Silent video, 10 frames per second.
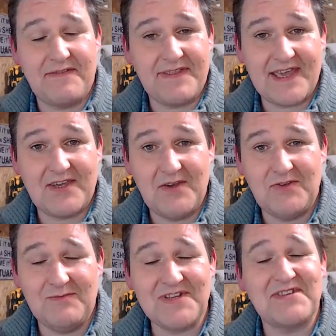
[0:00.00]
thank you
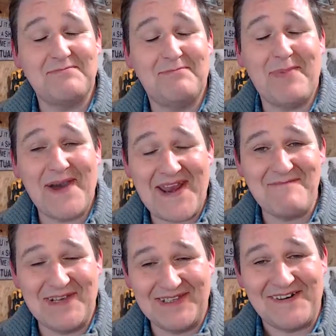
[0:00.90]
to Mr. Barry
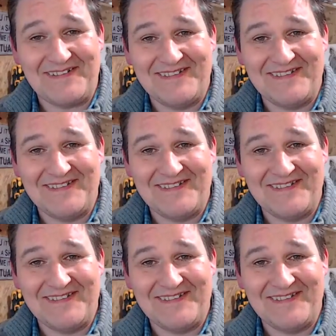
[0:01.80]
Miller.